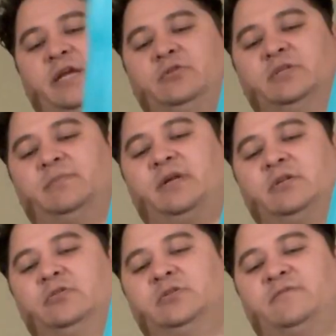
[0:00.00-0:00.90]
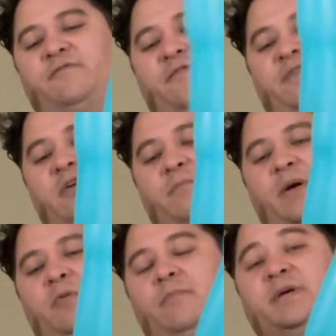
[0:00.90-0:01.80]
do is about a loose 4-finger
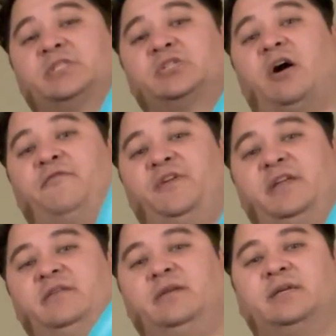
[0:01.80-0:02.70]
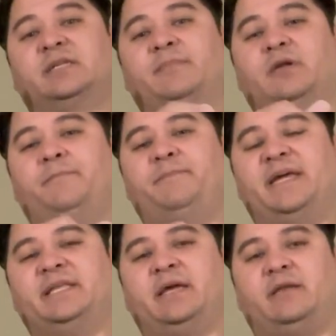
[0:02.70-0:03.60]
bubble, but soften, because I'm going to
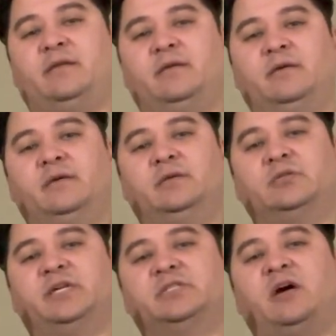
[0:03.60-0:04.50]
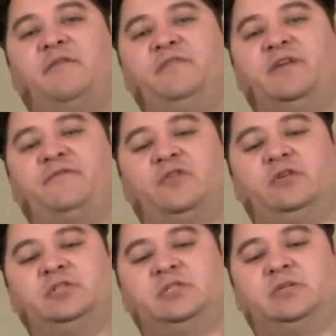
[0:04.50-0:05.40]
bend it. So I soften it
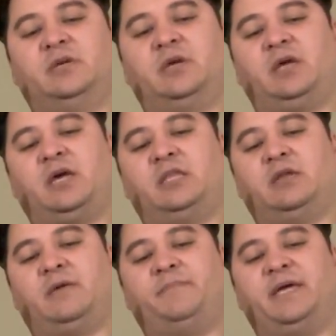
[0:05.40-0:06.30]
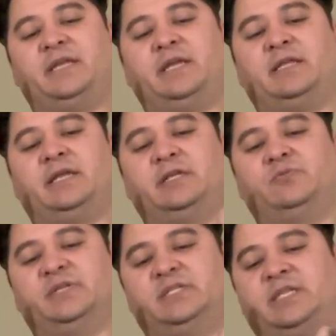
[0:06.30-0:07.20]
first, and then I bend it, and then I
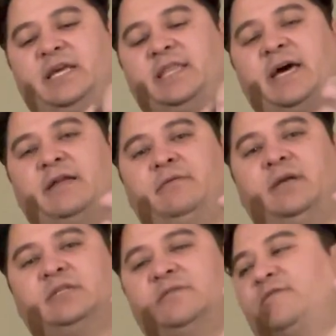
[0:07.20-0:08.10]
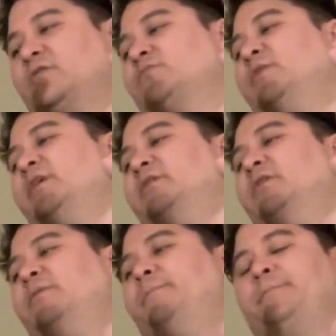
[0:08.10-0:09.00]
twist it like that. That's the first one I
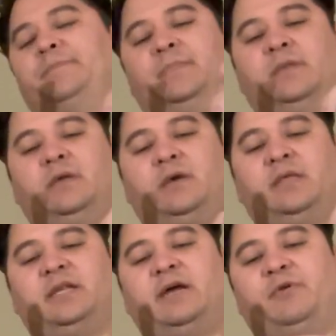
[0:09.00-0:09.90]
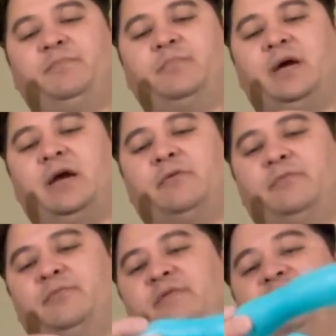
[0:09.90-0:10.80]
do. And then I
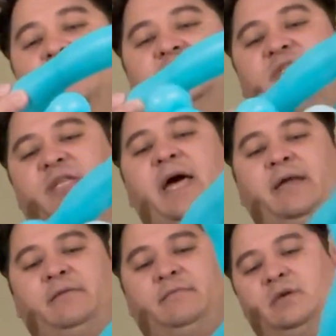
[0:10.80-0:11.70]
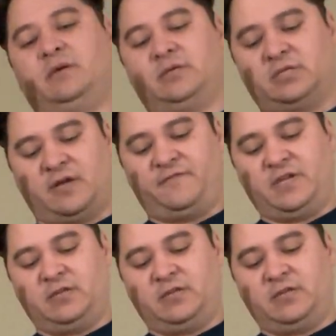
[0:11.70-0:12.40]
reverse that, soften it,